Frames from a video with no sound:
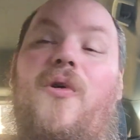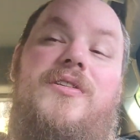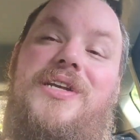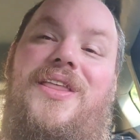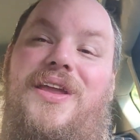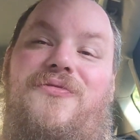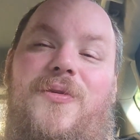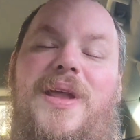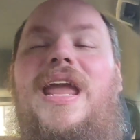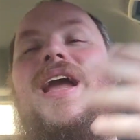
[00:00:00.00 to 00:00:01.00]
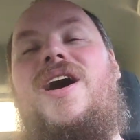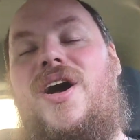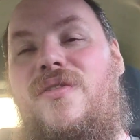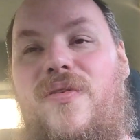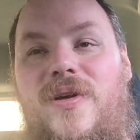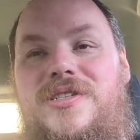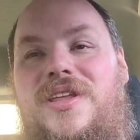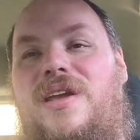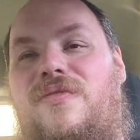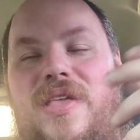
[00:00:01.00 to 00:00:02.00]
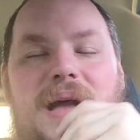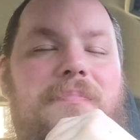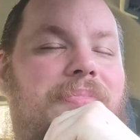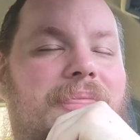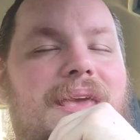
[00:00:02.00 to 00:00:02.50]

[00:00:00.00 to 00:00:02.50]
fortunately for me, unfortunately for them.